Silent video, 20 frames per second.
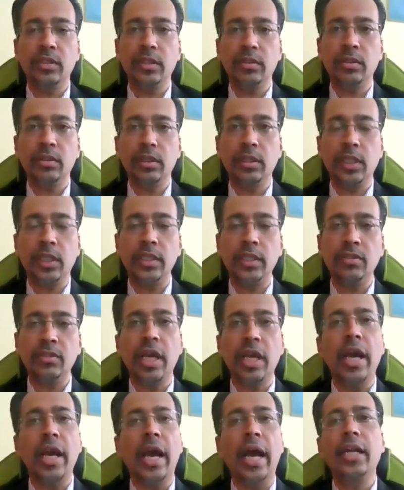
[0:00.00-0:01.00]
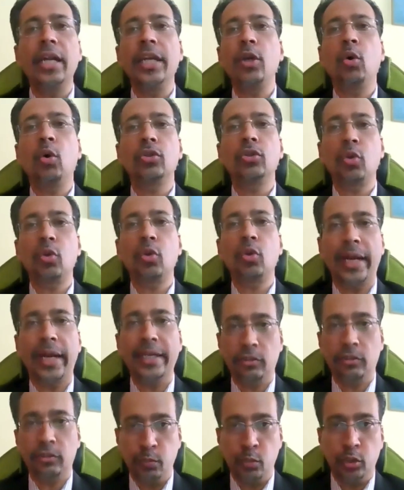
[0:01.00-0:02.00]
business interests and he also
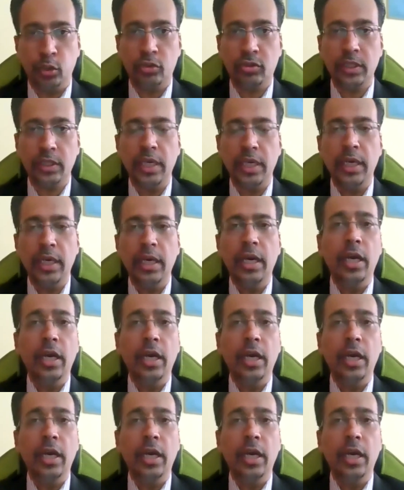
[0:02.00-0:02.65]
writes books.